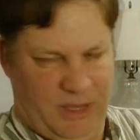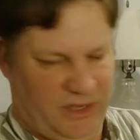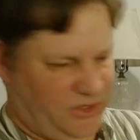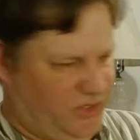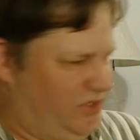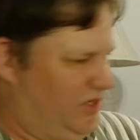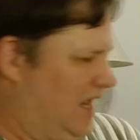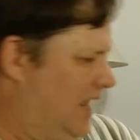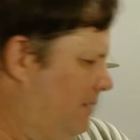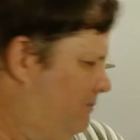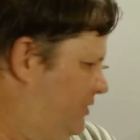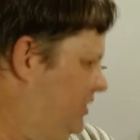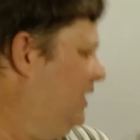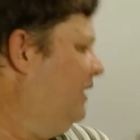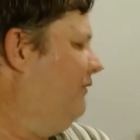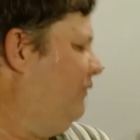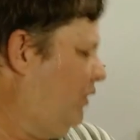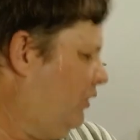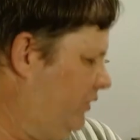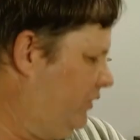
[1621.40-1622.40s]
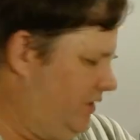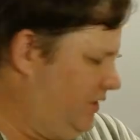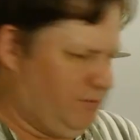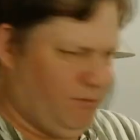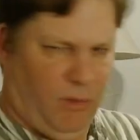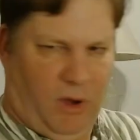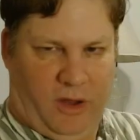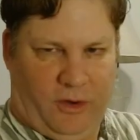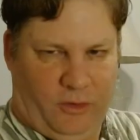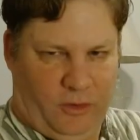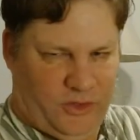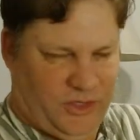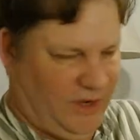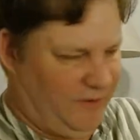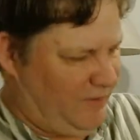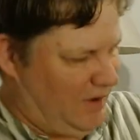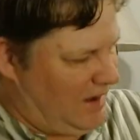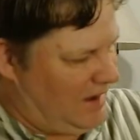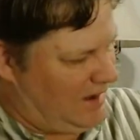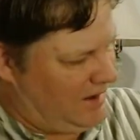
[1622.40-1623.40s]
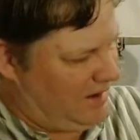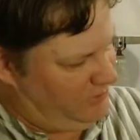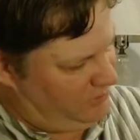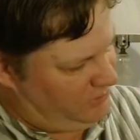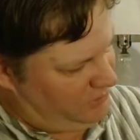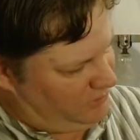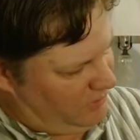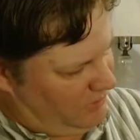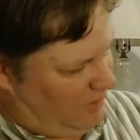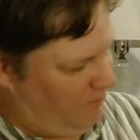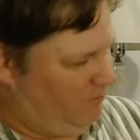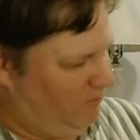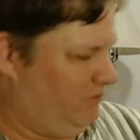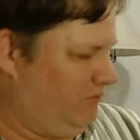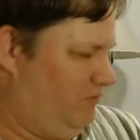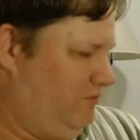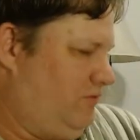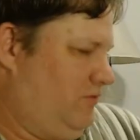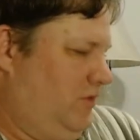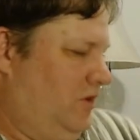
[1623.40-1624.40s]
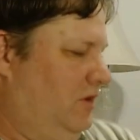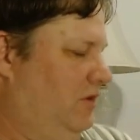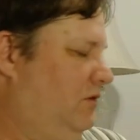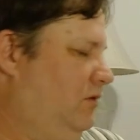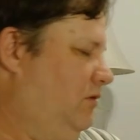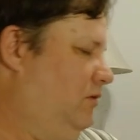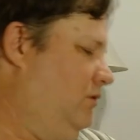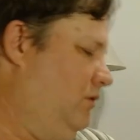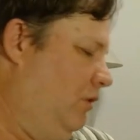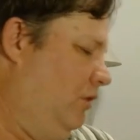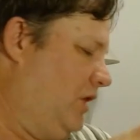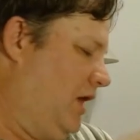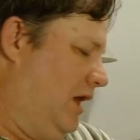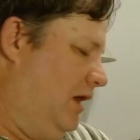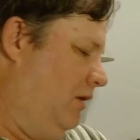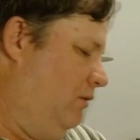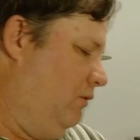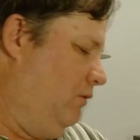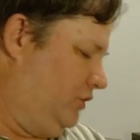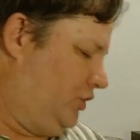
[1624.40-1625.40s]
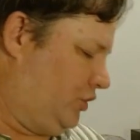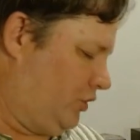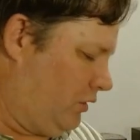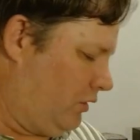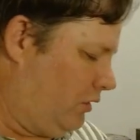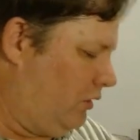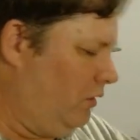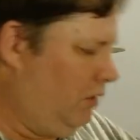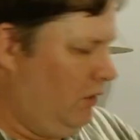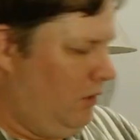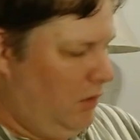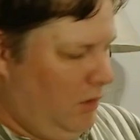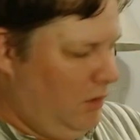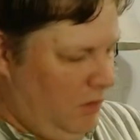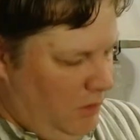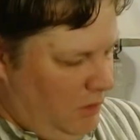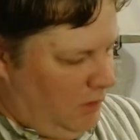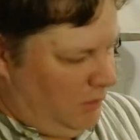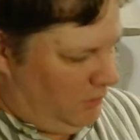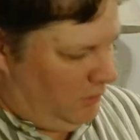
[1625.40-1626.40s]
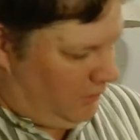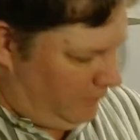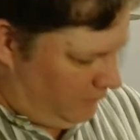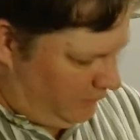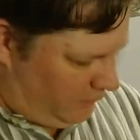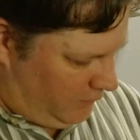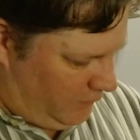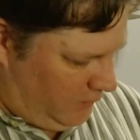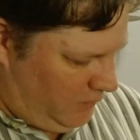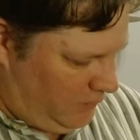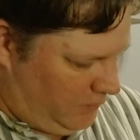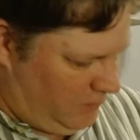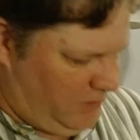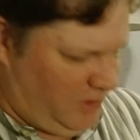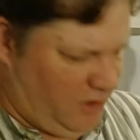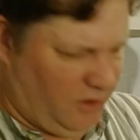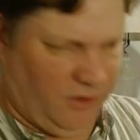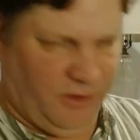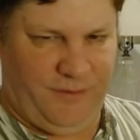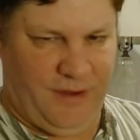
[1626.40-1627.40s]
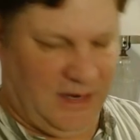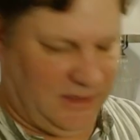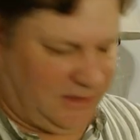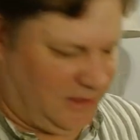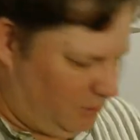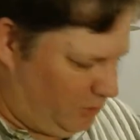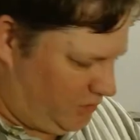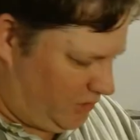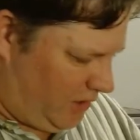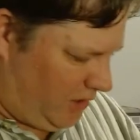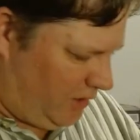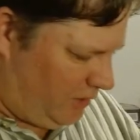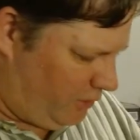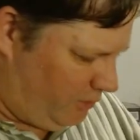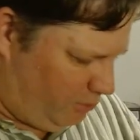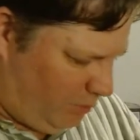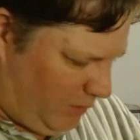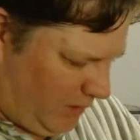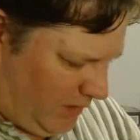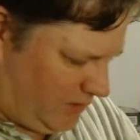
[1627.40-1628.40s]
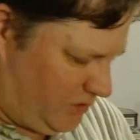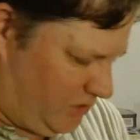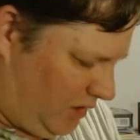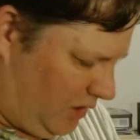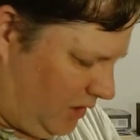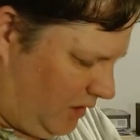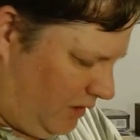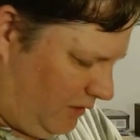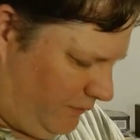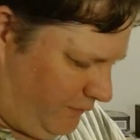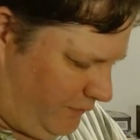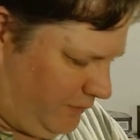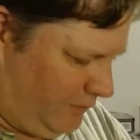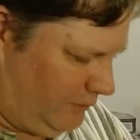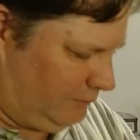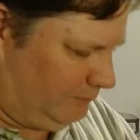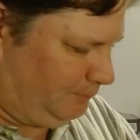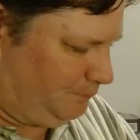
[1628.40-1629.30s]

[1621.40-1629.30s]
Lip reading: the best snaps out of all these models I've had. Okay, sure, but the fact that it was $100 off,